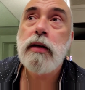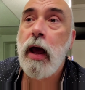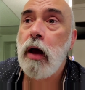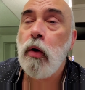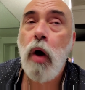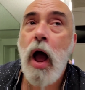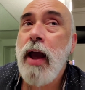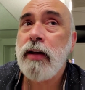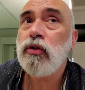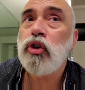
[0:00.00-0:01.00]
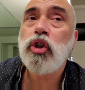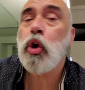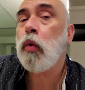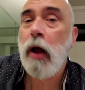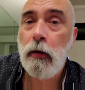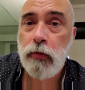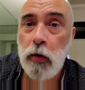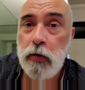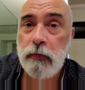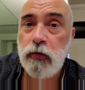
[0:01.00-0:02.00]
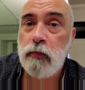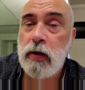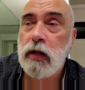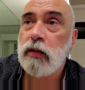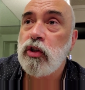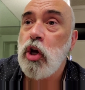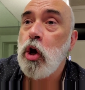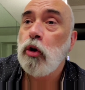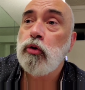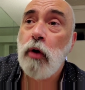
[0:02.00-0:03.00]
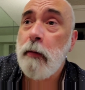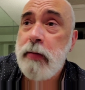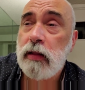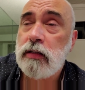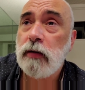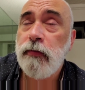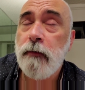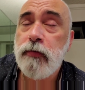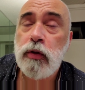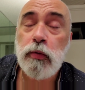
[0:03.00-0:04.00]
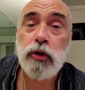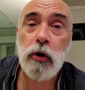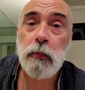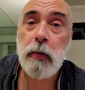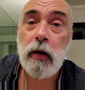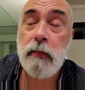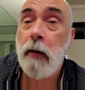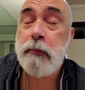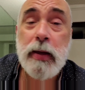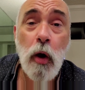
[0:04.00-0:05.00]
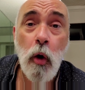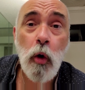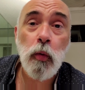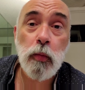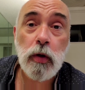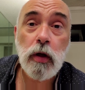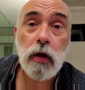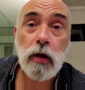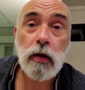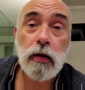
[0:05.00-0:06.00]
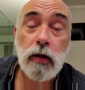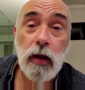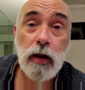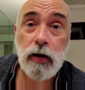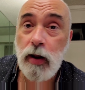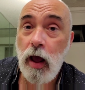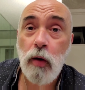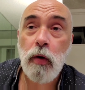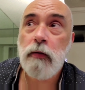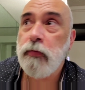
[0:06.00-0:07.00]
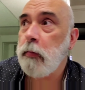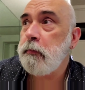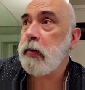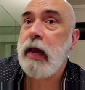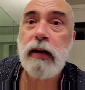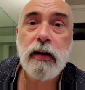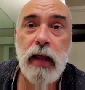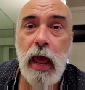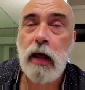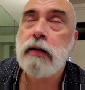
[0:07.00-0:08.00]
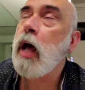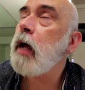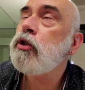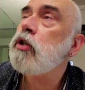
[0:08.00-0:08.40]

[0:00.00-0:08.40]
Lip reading: Now, I can scoot out there in a few minutes, drop that stuff off at the return point, and be home in an hour from beginning to end.